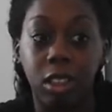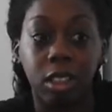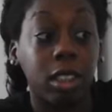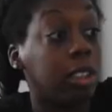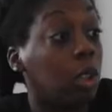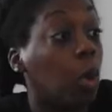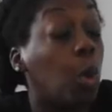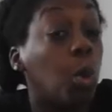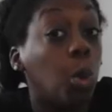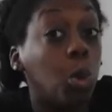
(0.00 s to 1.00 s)
I was like,
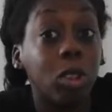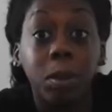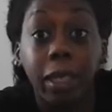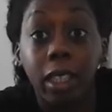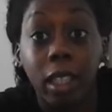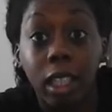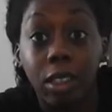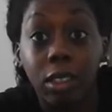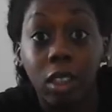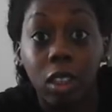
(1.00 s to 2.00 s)
who's spending
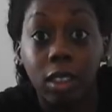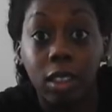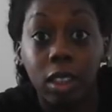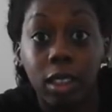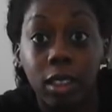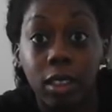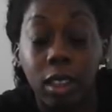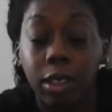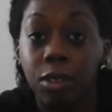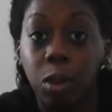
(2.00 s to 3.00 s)
$11 on this?
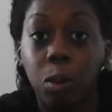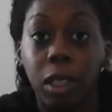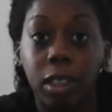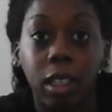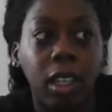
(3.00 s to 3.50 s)
For what?